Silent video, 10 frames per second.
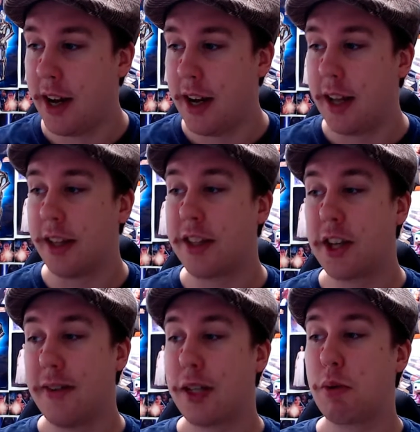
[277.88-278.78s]
The
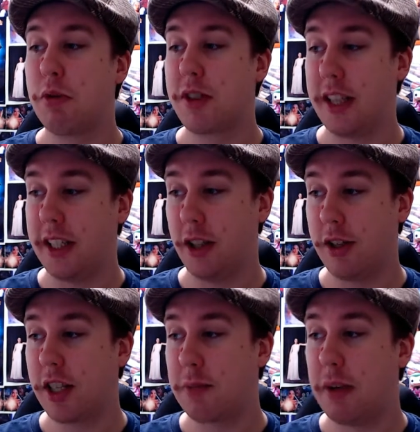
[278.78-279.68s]
service will see
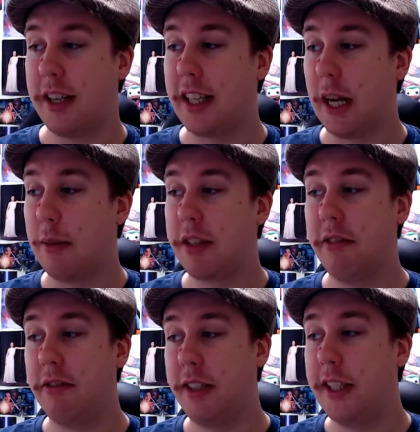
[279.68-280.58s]
users playing games
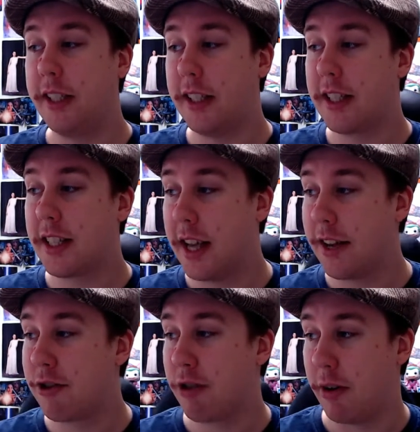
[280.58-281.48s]
via internet
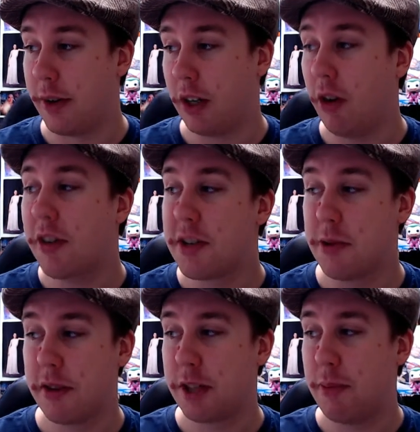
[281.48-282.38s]
streaming on
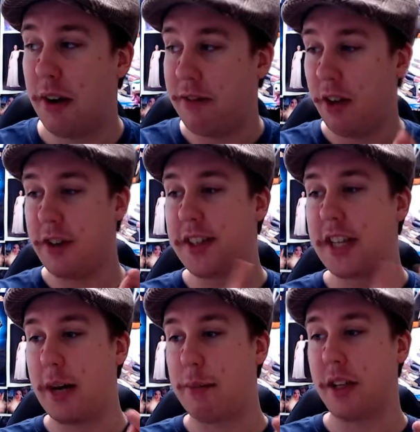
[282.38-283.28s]
smartphones,
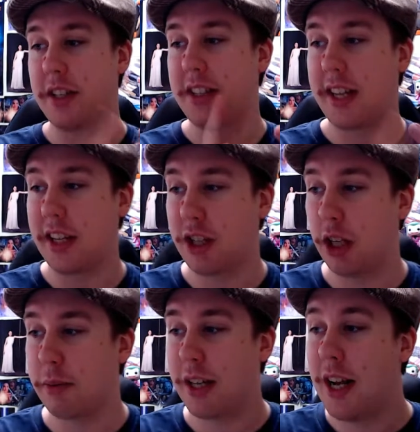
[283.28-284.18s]
tablets,
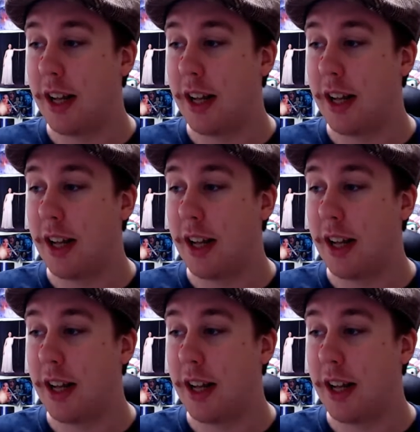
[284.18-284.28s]
desktops,